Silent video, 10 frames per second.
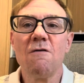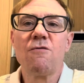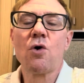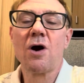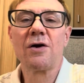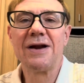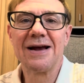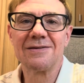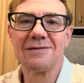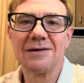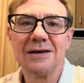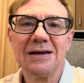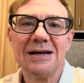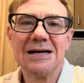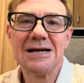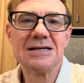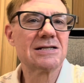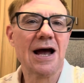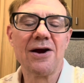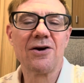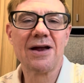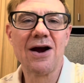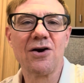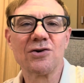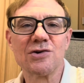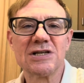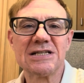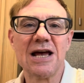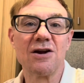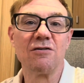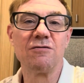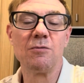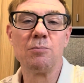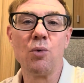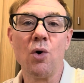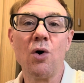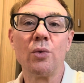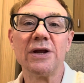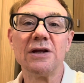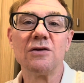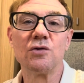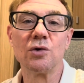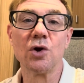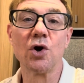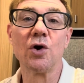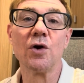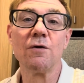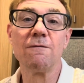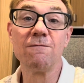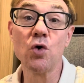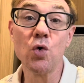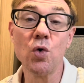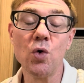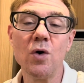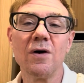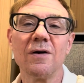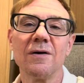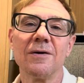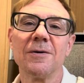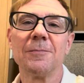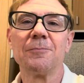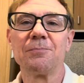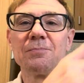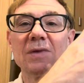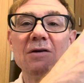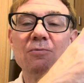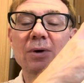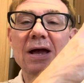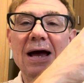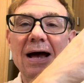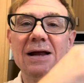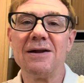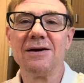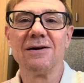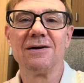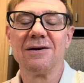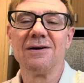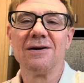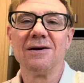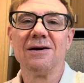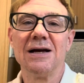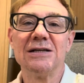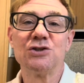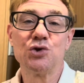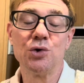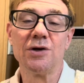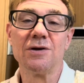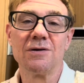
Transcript: For our next entire character set of bo, we need to learn fu. If we add a cun,